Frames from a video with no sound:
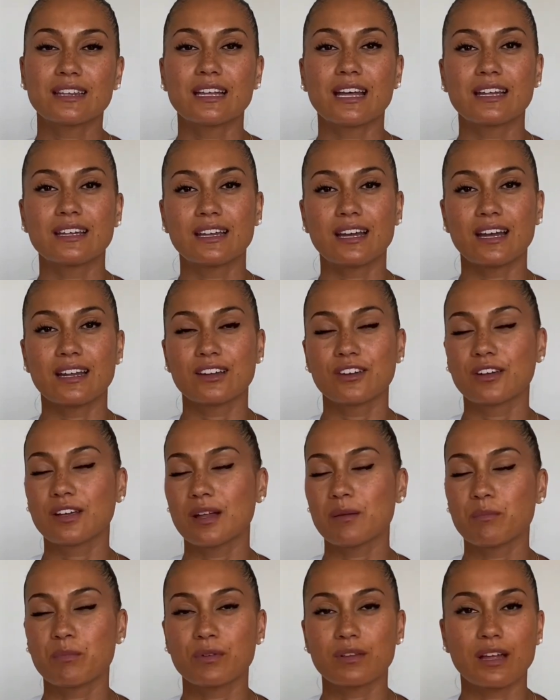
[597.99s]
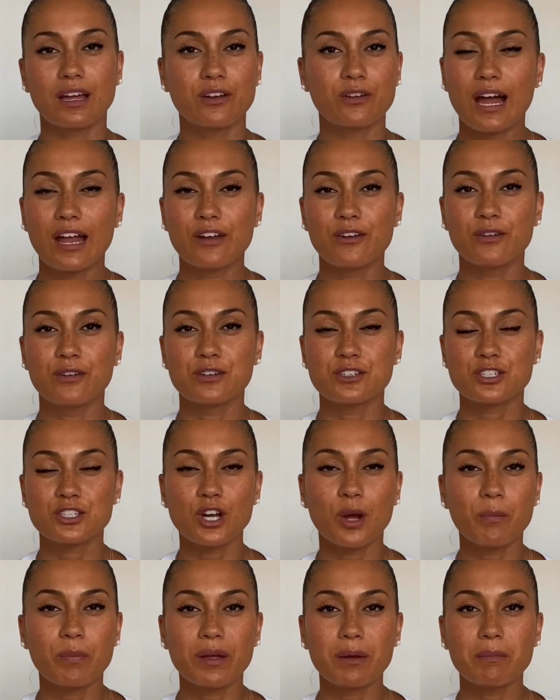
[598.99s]
and then you can put other
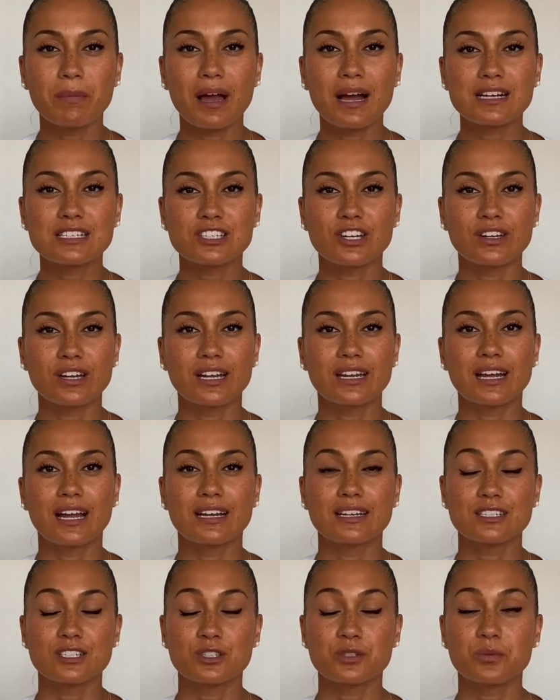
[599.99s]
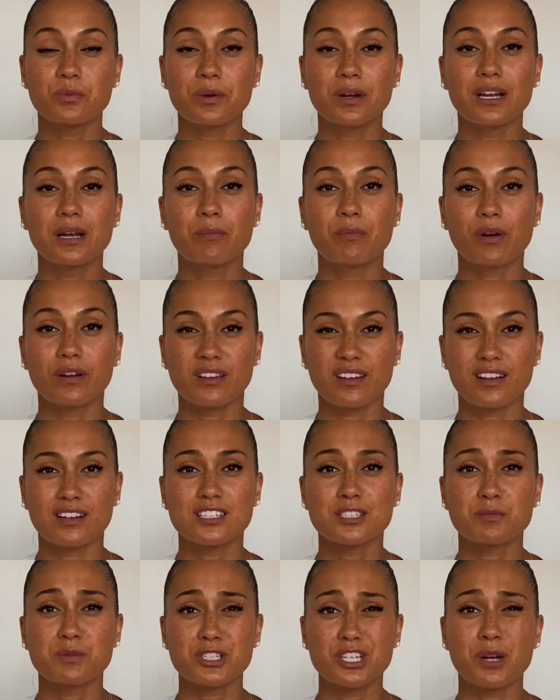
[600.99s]
shopping bags on it, and it's really practical,
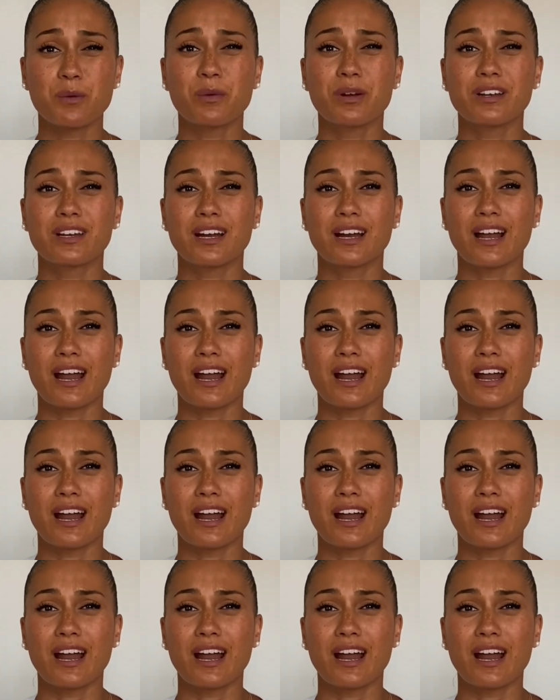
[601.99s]
especially when they're